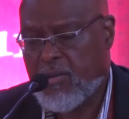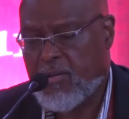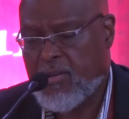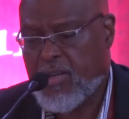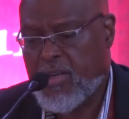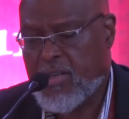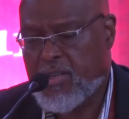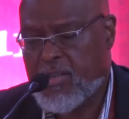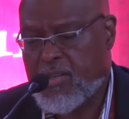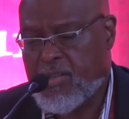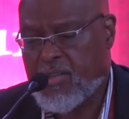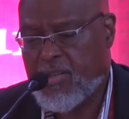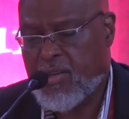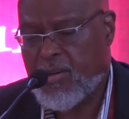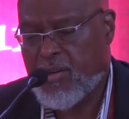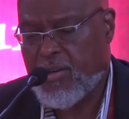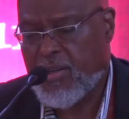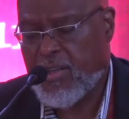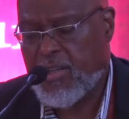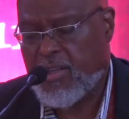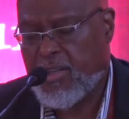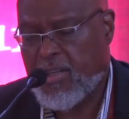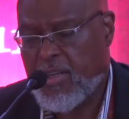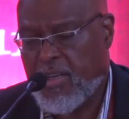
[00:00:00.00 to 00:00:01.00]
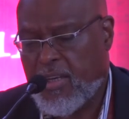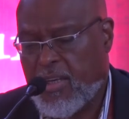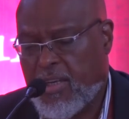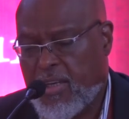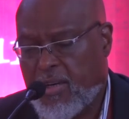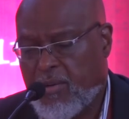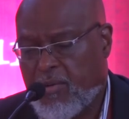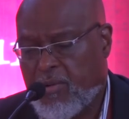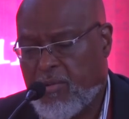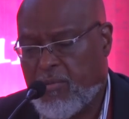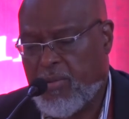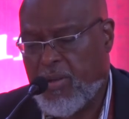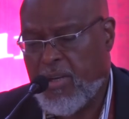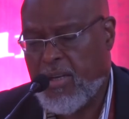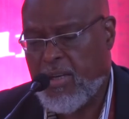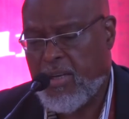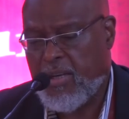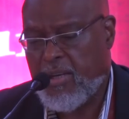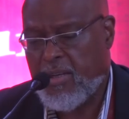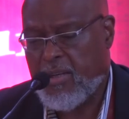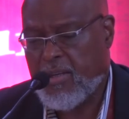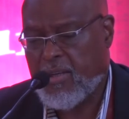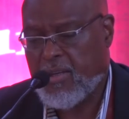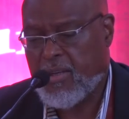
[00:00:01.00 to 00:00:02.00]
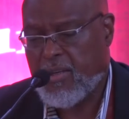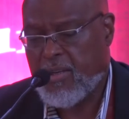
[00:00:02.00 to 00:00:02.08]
necessarily think it would be